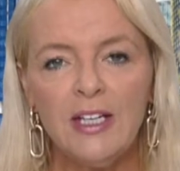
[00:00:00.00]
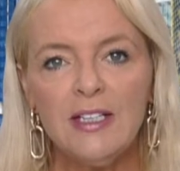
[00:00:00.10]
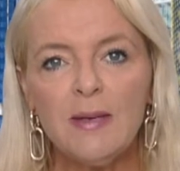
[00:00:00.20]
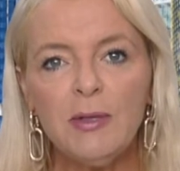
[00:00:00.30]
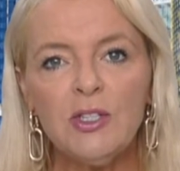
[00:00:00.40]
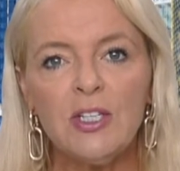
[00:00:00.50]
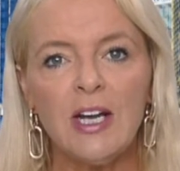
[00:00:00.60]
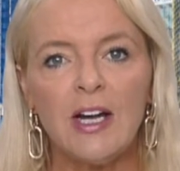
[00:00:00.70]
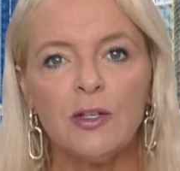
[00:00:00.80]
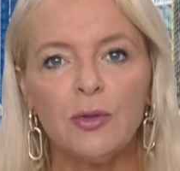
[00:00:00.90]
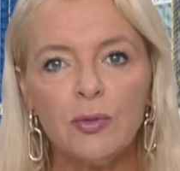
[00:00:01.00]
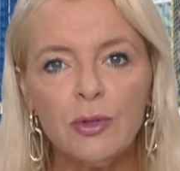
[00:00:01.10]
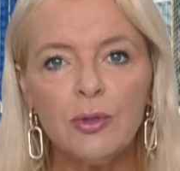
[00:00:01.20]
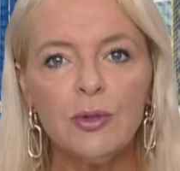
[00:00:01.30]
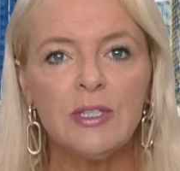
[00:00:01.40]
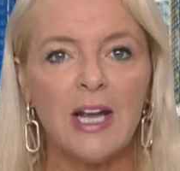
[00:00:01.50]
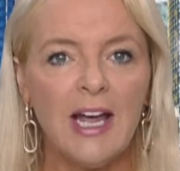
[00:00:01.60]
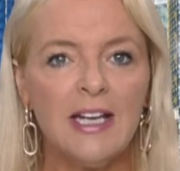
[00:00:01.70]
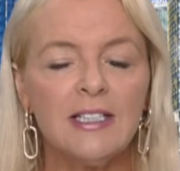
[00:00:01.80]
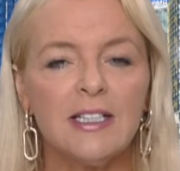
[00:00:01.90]
W T I crude
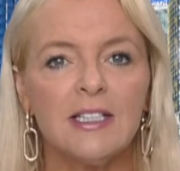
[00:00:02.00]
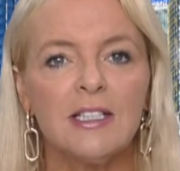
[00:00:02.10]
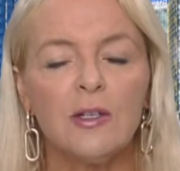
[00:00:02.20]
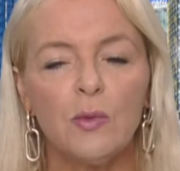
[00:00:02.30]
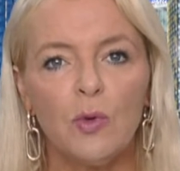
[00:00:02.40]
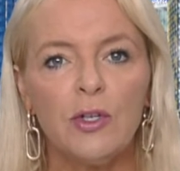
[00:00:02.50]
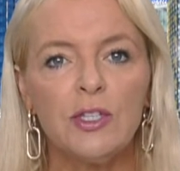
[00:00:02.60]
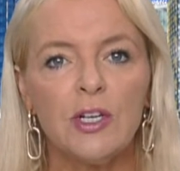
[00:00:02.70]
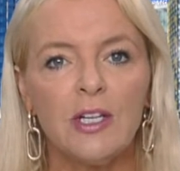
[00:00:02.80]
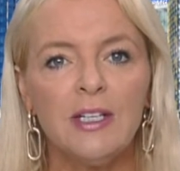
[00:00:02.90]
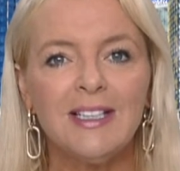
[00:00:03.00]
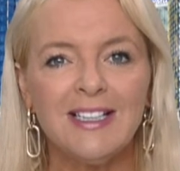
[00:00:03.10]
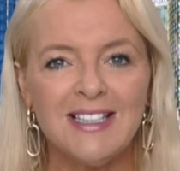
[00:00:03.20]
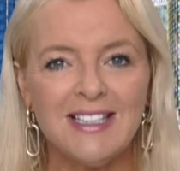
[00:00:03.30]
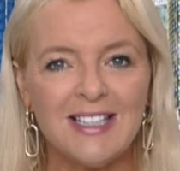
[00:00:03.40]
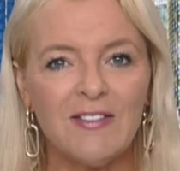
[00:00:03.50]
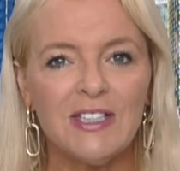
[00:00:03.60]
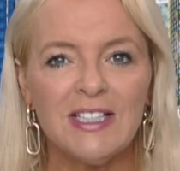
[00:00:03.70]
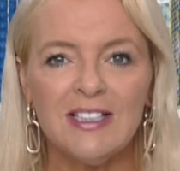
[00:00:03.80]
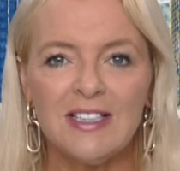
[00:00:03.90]
ended one dollar and
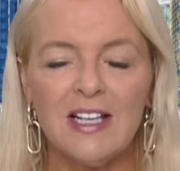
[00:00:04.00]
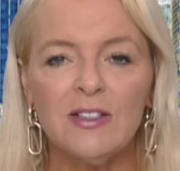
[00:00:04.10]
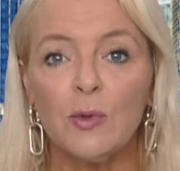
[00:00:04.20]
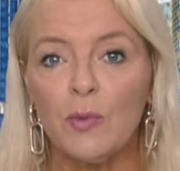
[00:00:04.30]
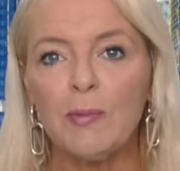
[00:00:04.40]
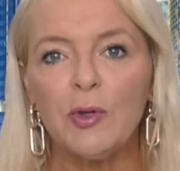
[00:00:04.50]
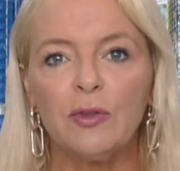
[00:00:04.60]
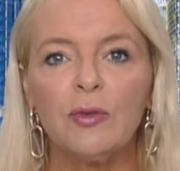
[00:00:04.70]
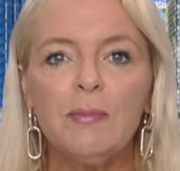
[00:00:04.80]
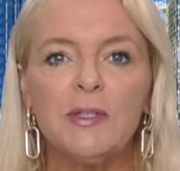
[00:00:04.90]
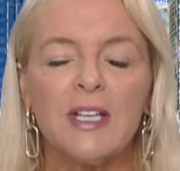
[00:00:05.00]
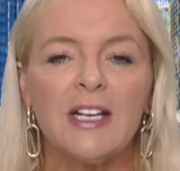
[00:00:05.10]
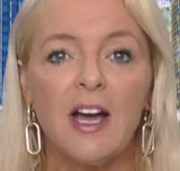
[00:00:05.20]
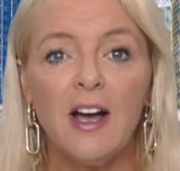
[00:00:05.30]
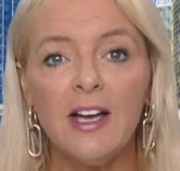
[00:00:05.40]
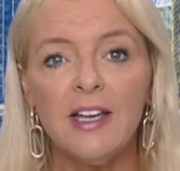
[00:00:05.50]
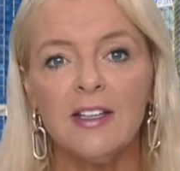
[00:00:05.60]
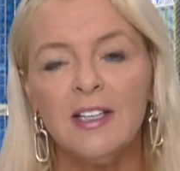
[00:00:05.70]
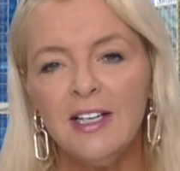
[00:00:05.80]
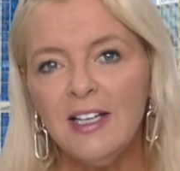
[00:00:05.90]
seventeen cents, or one point three percent
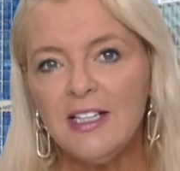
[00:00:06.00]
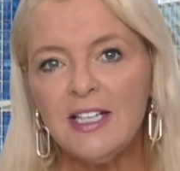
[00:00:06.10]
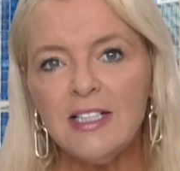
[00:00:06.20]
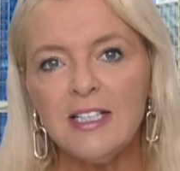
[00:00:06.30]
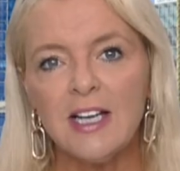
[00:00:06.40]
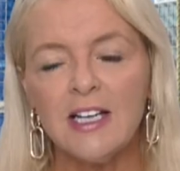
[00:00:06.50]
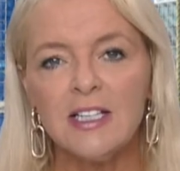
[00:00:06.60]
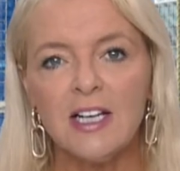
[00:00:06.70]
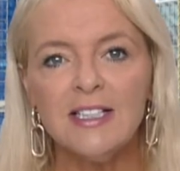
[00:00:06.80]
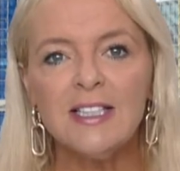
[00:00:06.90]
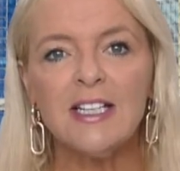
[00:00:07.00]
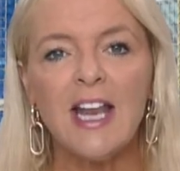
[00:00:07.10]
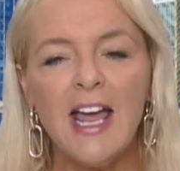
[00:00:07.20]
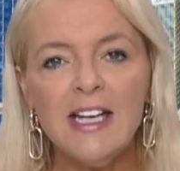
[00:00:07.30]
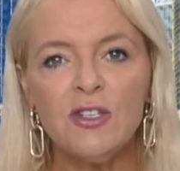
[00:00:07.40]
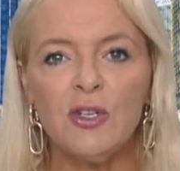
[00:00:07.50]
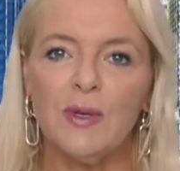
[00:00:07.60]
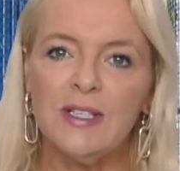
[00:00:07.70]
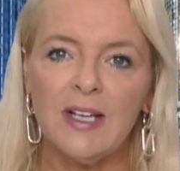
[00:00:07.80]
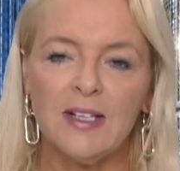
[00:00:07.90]
higher, at eighty-nine dollars and eight U
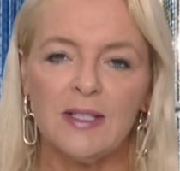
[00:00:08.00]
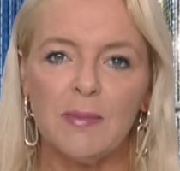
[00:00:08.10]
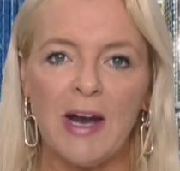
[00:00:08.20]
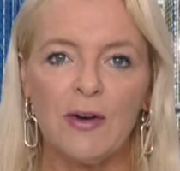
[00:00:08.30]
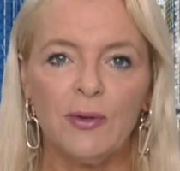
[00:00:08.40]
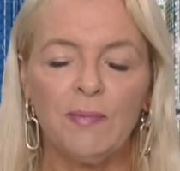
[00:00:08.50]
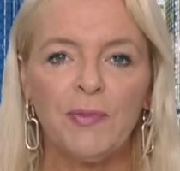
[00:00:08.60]
S cents a barrel.